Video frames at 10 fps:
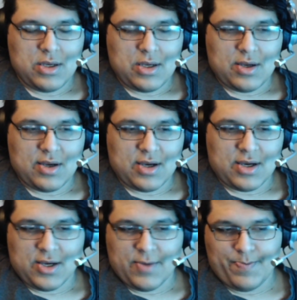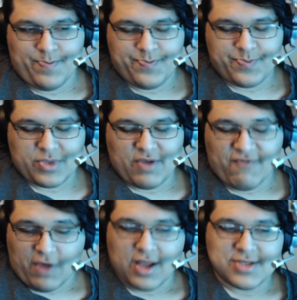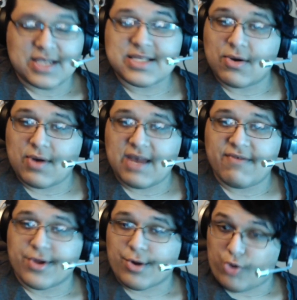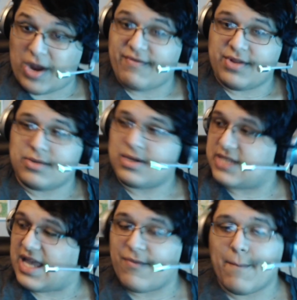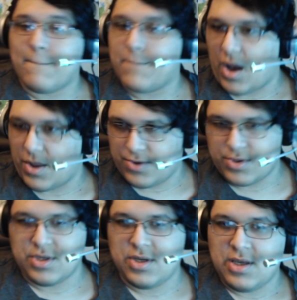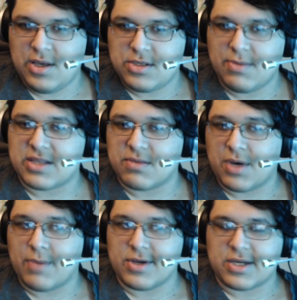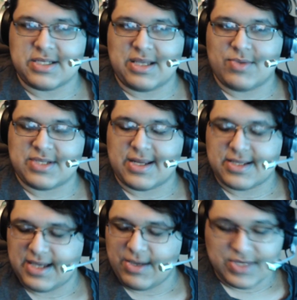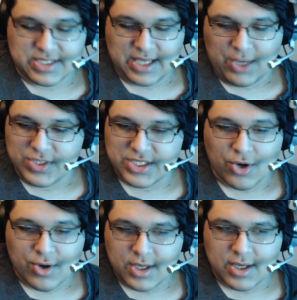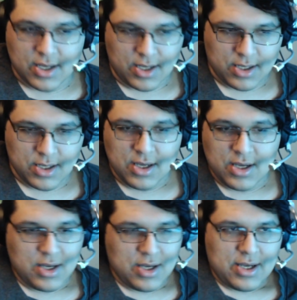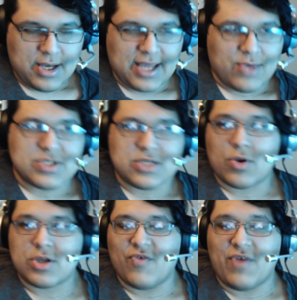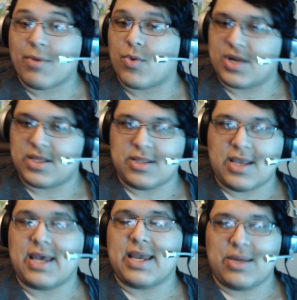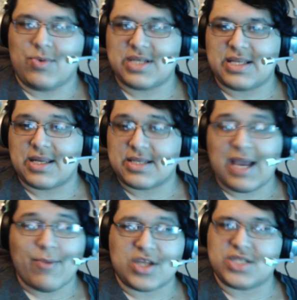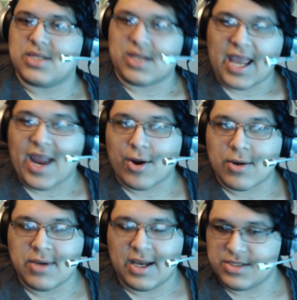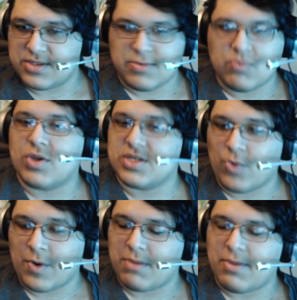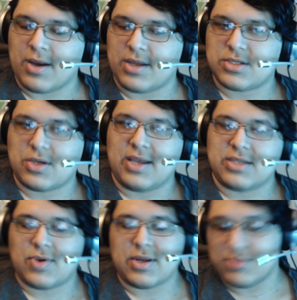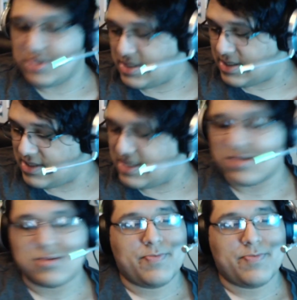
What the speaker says: um VODs I still have that are privated because I haven't bothered to make them public because it was during I think it was during November when I did that, and it was at a time where I just didn't care. I just wasn't worried about it, so I straight up just didn't.